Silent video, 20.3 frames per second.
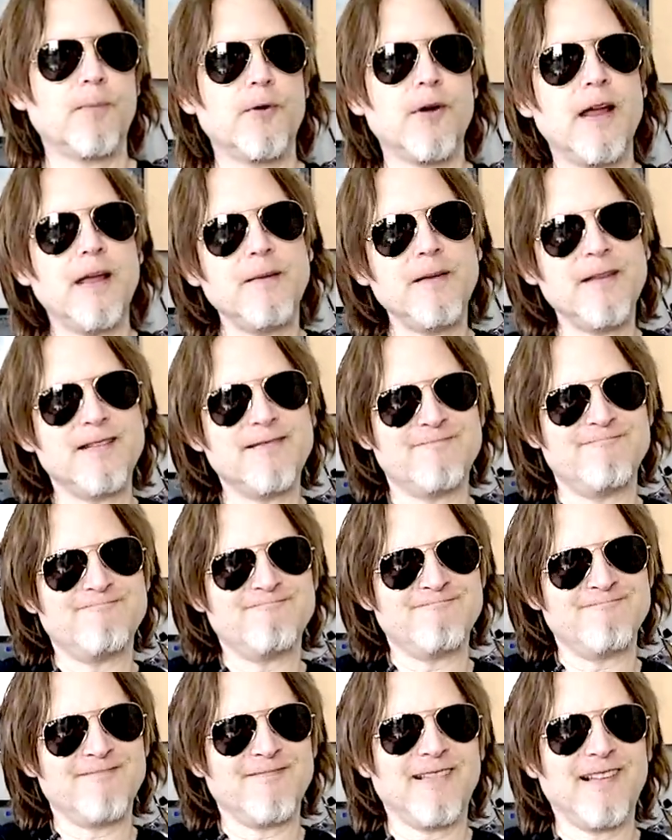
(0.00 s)
prime
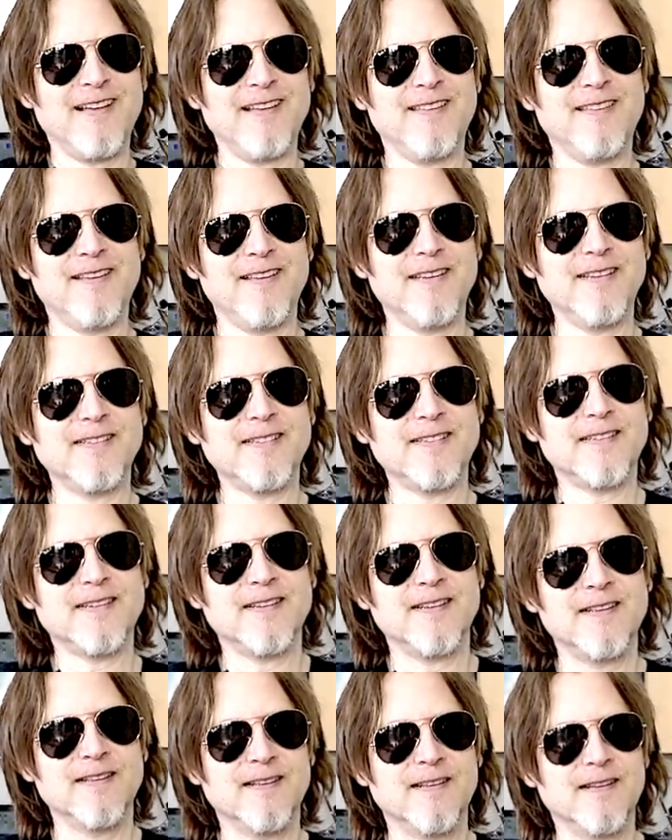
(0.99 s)
it like this
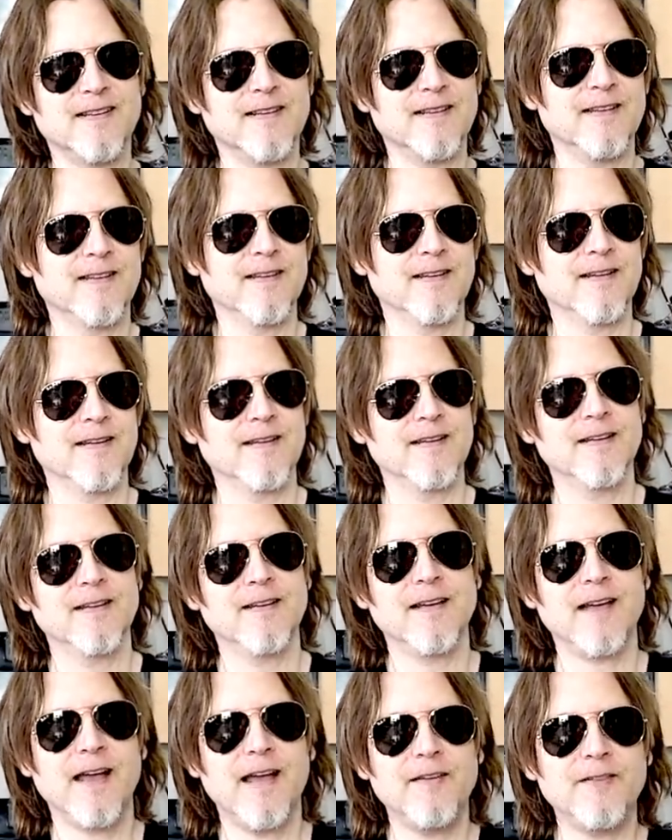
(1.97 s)

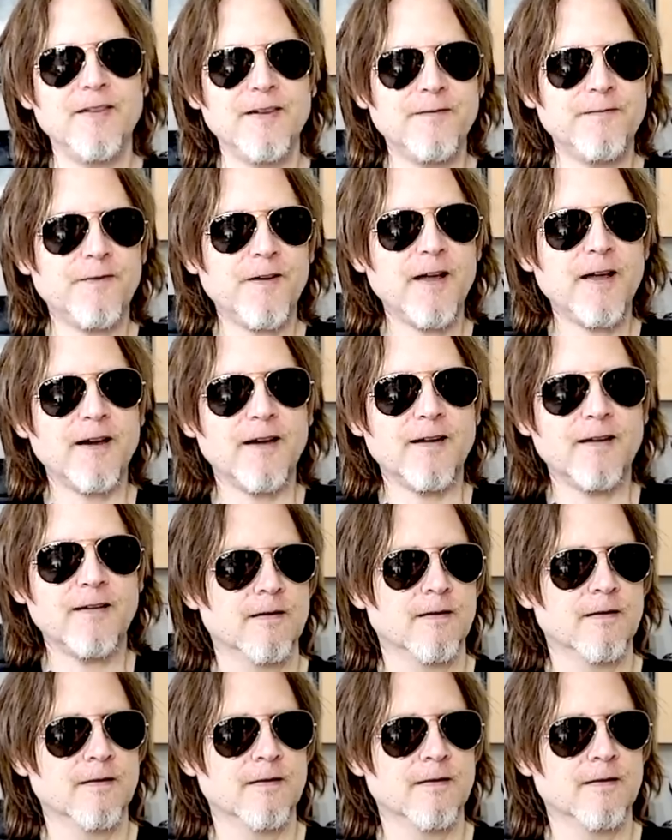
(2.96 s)
and then fire.